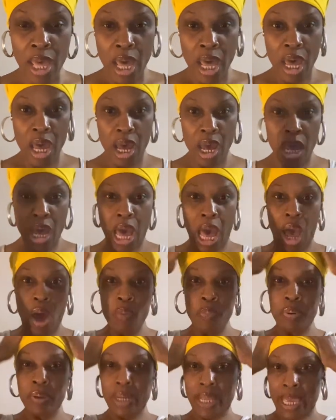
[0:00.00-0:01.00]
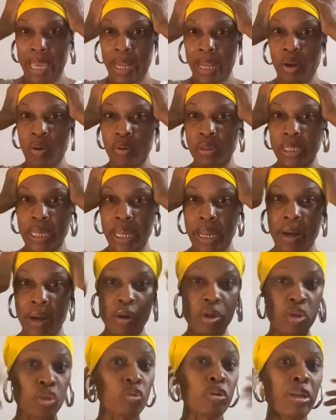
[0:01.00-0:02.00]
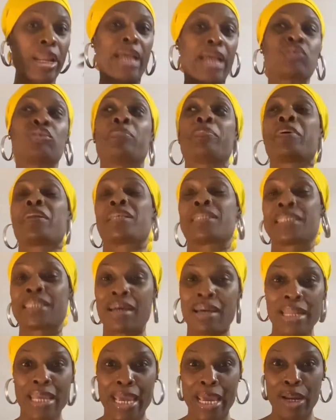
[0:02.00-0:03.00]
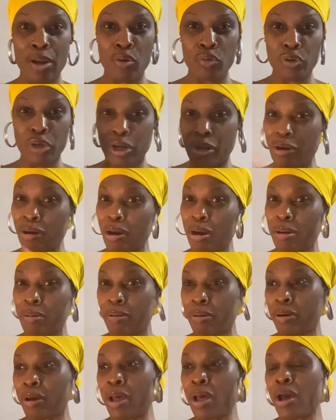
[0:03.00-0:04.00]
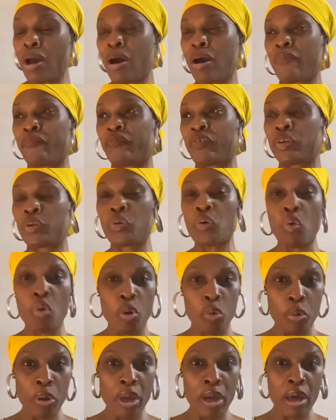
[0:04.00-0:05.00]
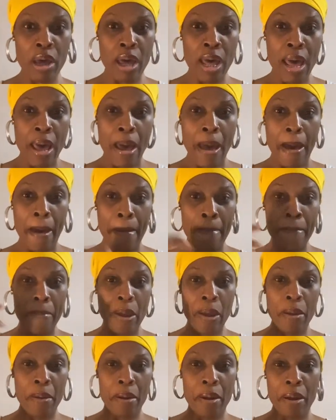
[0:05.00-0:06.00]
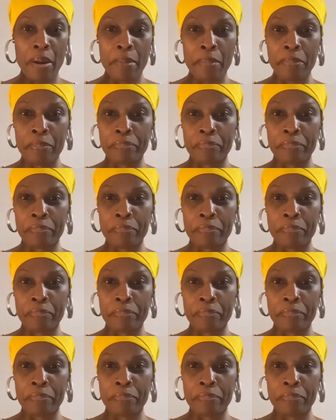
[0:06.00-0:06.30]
Uh, I'll put a head on there. You can actually put a sun head on there, a fedora, a, a, a